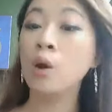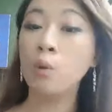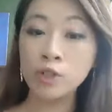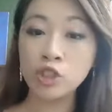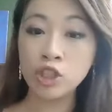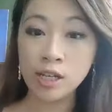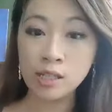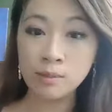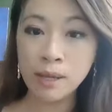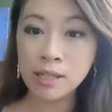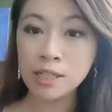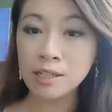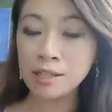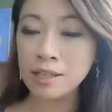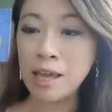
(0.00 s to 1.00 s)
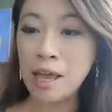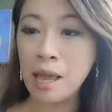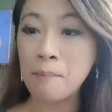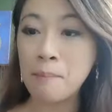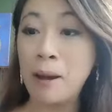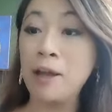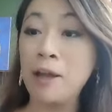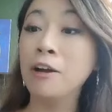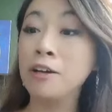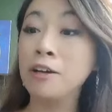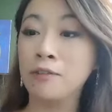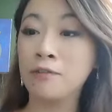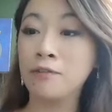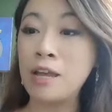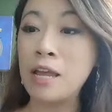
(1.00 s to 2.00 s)
which is basically a
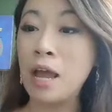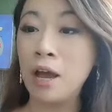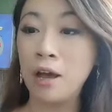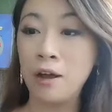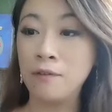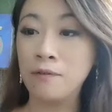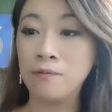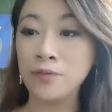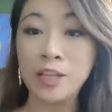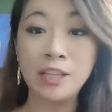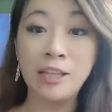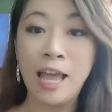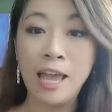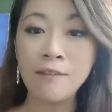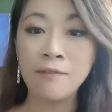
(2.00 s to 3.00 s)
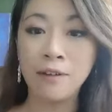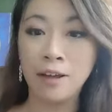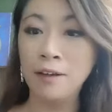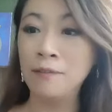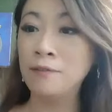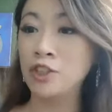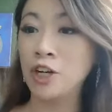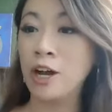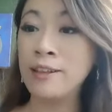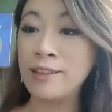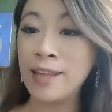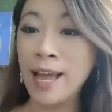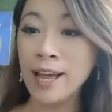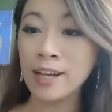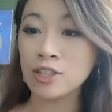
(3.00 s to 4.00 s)
biography of the life of John
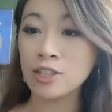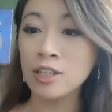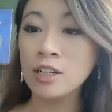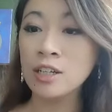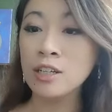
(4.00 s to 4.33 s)
Nash.